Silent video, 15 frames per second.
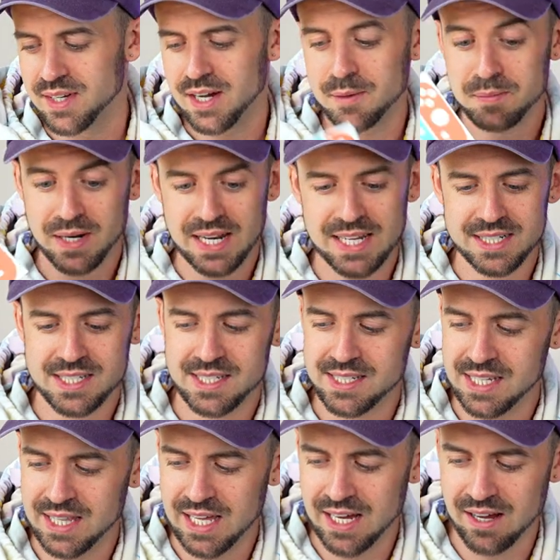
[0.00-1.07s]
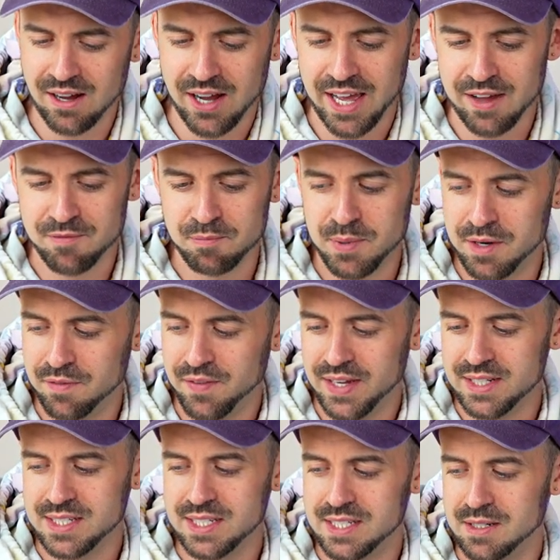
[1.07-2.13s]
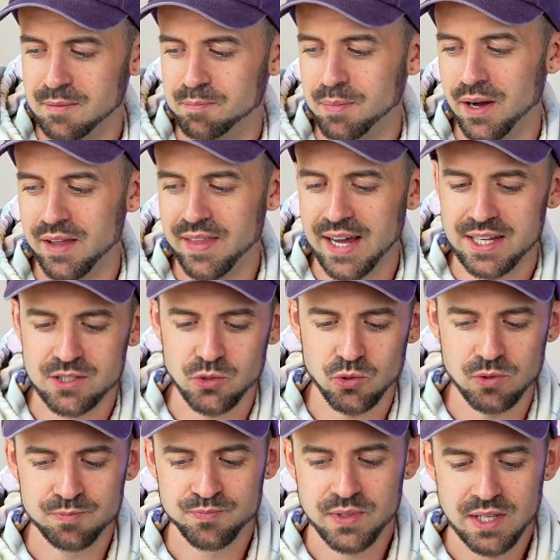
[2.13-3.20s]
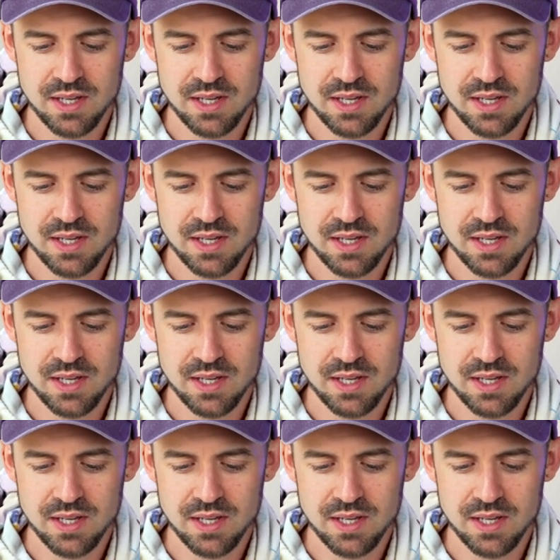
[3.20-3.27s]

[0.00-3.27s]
I'm glad to see that I haven't been affected by that at all.